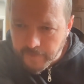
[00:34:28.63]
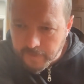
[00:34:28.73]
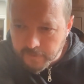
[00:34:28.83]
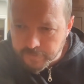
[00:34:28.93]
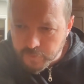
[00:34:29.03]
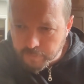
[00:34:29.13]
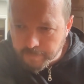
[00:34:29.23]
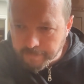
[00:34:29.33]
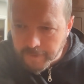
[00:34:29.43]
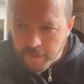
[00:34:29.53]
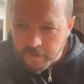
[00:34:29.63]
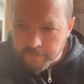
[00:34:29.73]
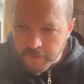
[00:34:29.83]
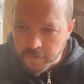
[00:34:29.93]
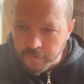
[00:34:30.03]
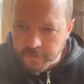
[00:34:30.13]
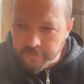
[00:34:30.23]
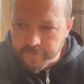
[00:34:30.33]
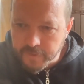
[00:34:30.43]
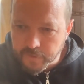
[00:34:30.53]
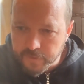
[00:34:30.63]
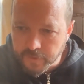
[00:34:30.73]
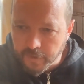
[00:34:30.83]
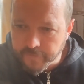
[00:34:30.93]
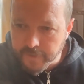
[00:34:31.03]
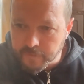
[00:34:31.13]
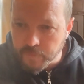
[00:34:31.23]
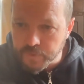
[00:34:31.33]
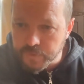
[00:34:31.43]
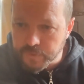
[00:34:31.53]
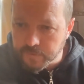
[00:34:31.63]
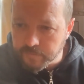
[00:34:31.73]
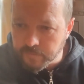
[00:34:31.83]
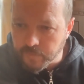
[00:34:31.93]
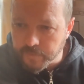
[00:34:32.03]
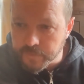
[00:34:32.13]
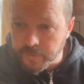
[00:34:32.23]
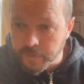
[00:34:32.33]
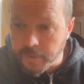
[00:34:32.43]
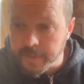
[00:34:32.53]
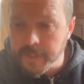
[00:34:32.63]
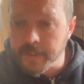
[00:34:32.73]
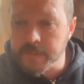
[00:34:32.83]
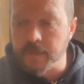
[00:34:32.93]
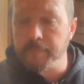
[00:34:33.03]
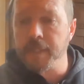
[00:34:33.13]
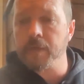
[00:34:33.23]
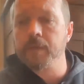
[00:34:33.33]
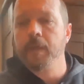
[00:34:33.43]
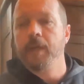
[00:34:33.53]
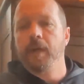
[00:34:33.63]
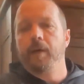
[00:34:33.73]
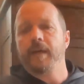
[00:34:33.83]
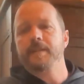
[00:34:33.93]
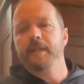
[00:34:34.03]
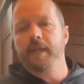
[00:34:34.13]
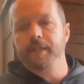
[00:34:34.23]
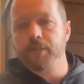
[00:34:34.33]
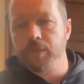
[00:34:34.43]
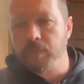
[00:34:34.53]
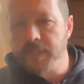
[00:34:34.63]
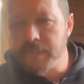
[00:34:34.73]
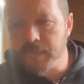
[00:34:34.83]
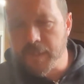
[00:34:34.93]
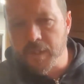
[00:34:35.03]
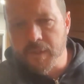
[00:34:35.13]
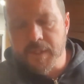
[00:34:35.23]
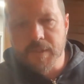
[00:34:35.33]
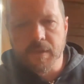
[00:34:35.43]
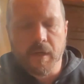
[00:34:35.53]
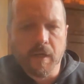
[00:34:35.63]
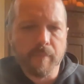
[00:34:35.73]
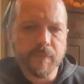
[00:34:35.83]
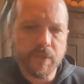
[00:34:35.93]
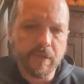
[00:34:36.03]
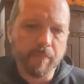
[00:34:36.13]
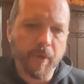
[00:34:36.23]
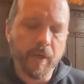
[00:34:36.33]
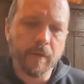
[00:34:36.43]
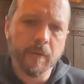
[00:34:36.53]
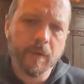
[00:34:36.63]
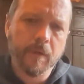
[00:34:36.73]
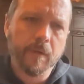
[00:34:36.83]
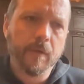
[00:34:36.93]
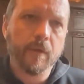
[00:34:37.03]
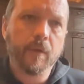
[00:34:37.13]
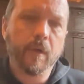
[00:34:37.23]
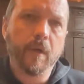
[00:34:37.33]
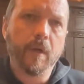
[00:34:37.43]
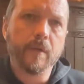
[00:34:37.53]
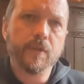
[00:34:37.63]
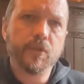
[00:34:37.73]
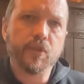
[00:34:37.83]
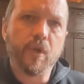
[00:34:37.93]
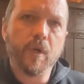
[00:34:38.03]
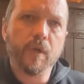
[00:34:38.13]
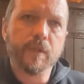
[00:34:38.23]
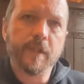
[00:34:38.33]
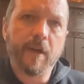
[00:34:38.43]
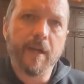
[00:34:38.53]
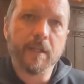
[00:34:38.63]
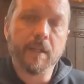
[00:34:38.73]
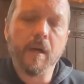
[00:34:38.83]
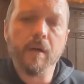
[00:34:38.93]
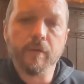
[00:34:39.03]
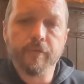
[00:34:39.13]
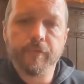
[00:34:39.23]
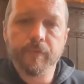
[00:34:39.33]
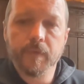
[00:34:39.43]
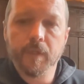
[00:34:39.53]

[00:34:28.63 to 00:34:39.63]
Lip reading: I loved your Bach McCartney video. Do you have any more of those downline? Yes. I mean, I'd actually like to do a wee series just about songs that I love,